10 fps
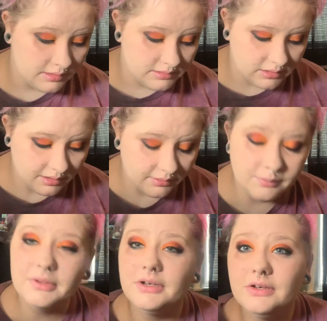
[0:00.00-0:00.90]
So all I'm
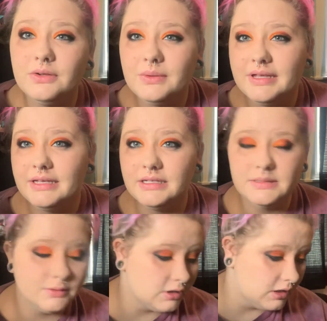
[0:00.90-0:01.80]
gonna do is
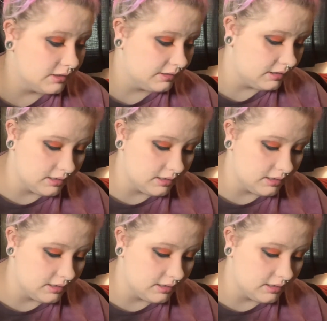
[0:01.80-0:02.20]
put on